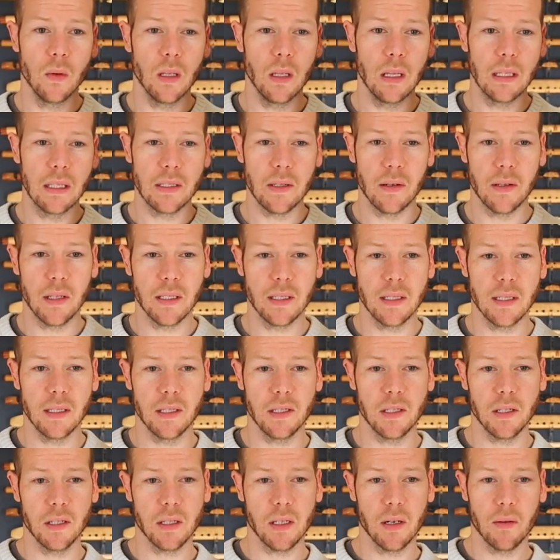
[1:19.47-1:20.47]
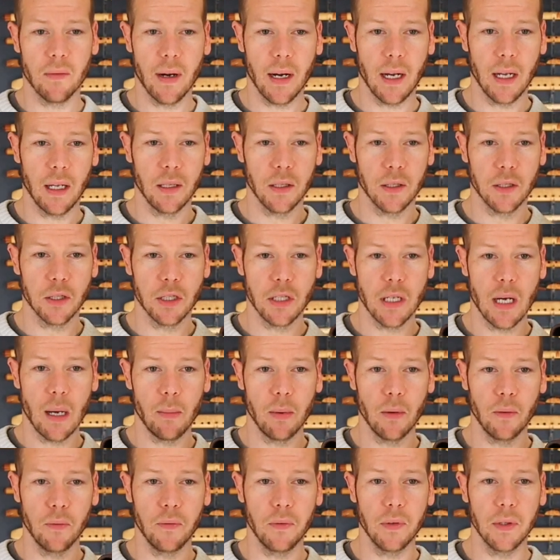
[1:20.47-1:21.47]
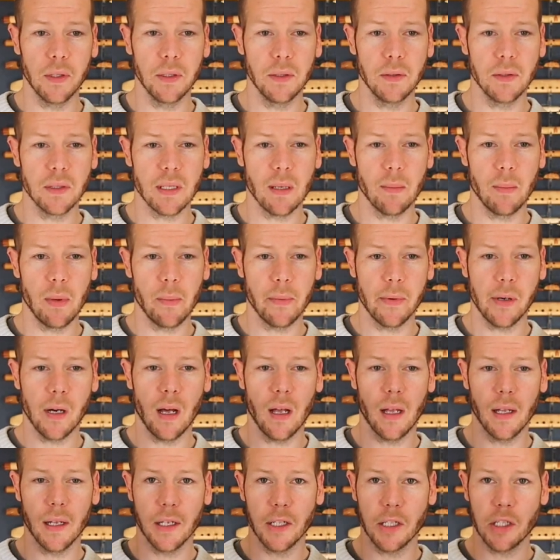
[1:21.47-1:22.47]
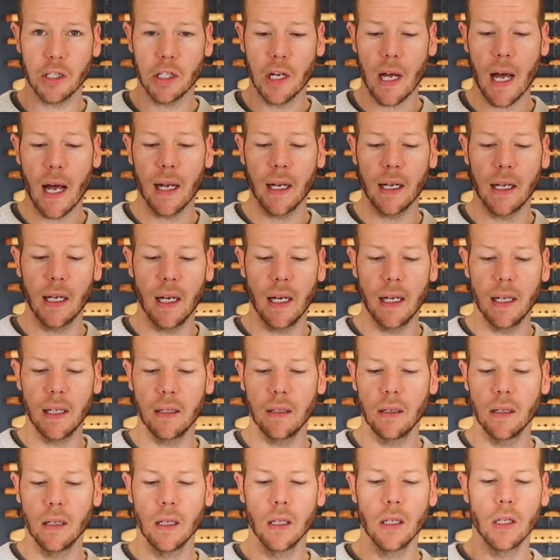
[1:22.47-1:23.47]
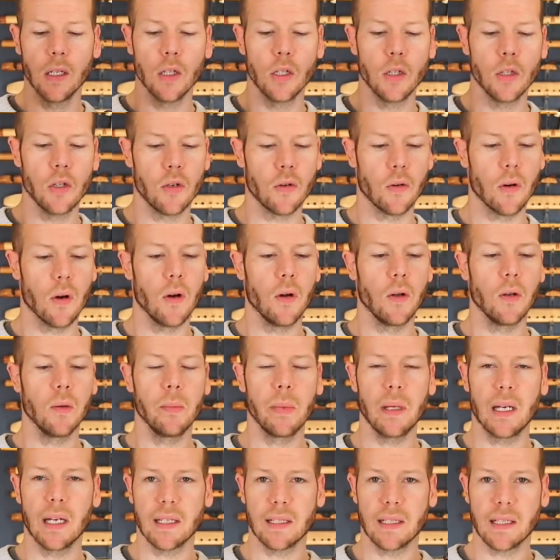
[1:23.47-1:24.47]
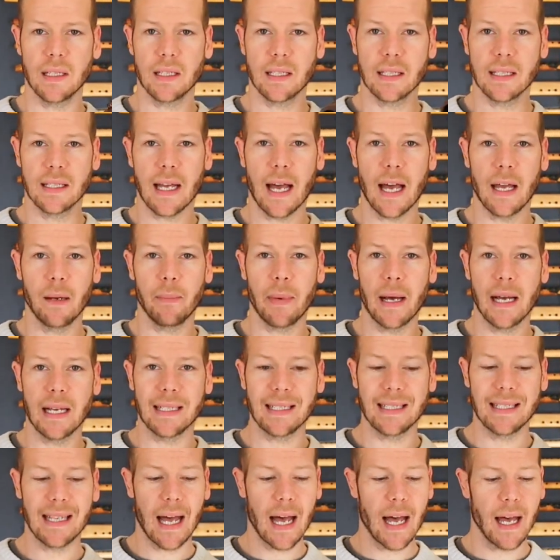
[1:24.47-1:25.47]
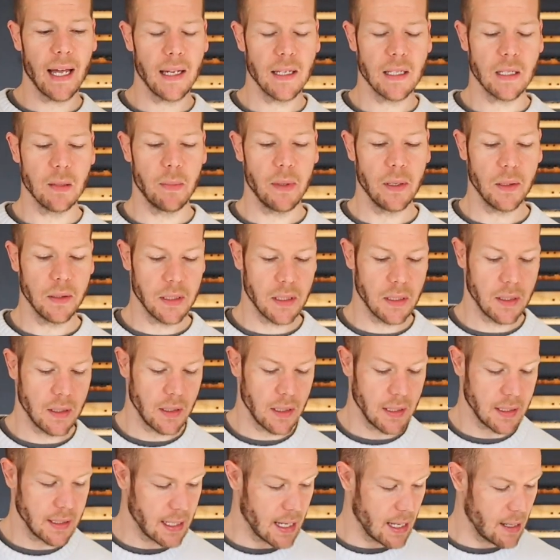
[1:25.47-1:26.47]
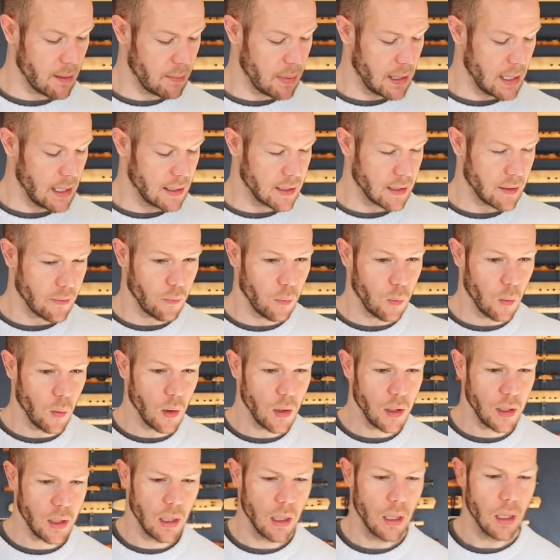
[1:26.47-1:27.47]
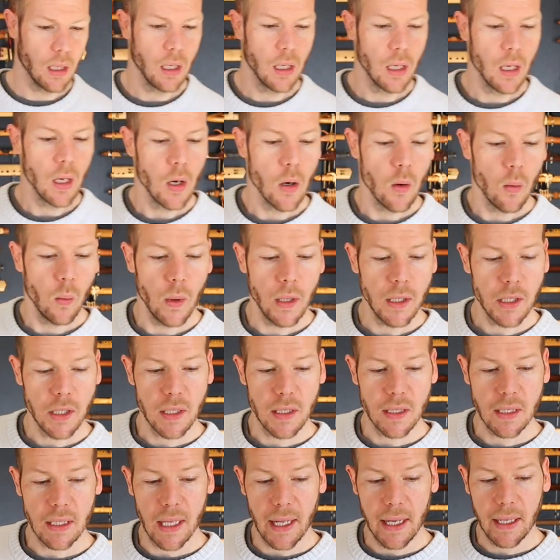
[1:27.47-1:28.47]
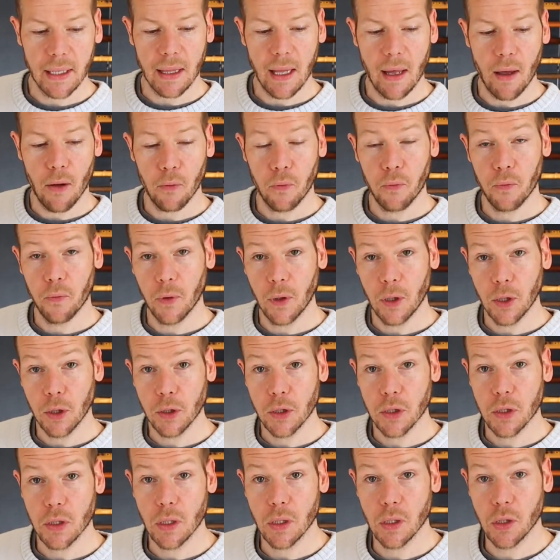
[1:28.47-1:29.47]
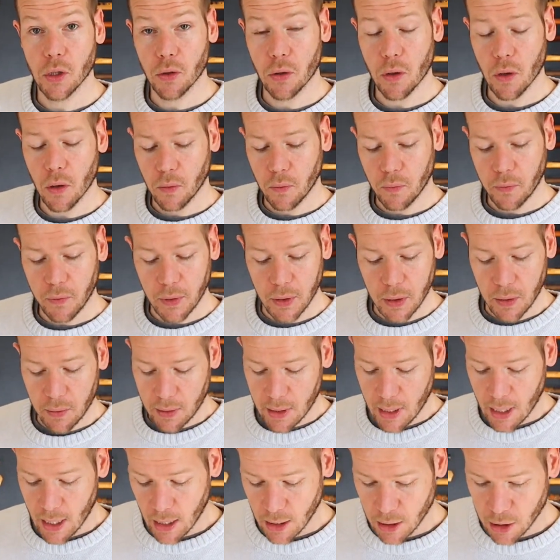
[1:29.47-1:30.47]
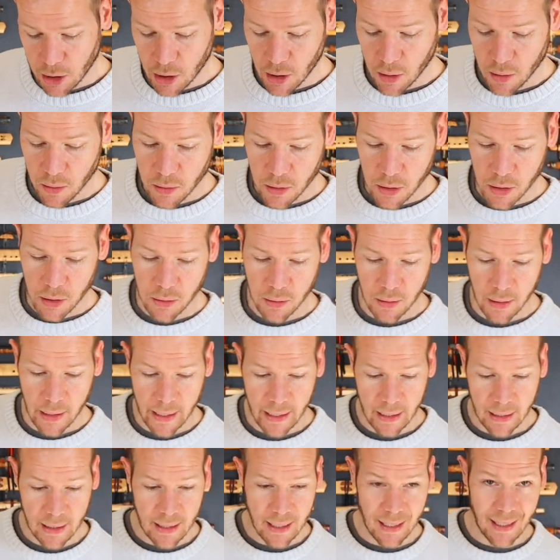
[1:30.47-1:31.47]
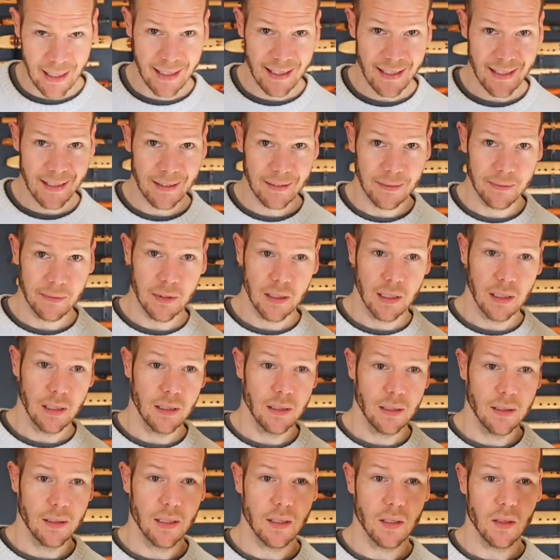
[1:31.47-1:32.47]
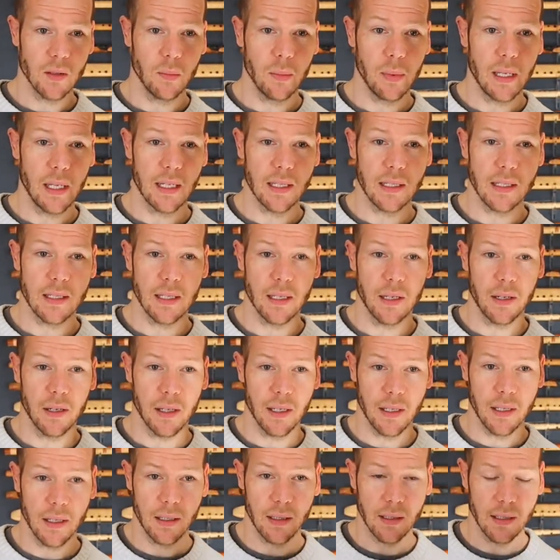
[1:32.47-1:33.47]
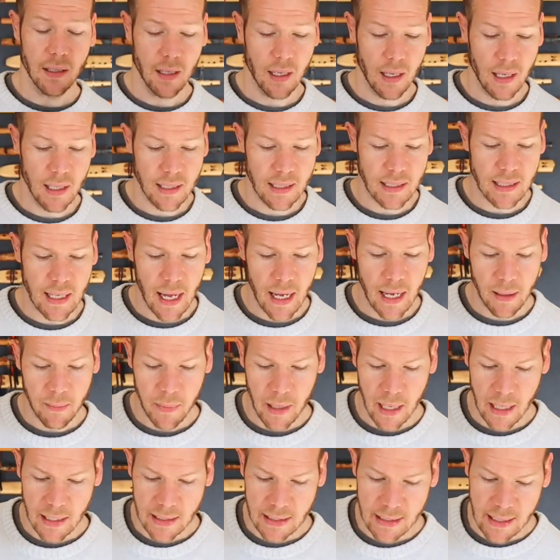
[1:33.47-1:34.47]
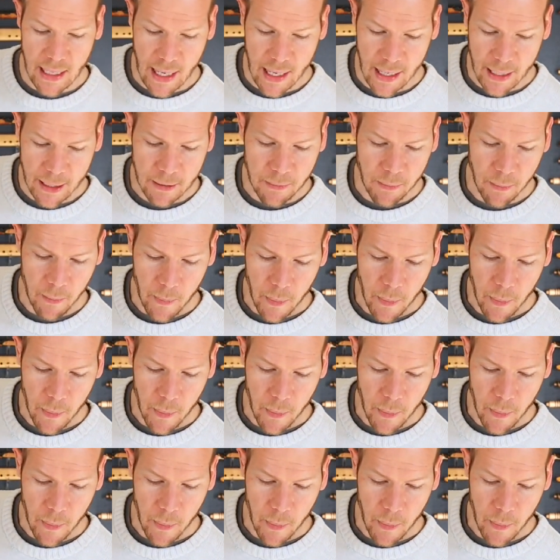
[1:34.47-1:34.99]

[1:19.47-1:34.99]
So this is just a regular double flute. Some people call it a shotgun drone because it's side-by-side. It's built into the same piece of wood, which is like that first drone flute that I showed you, like this. This would be considered a side-by-side.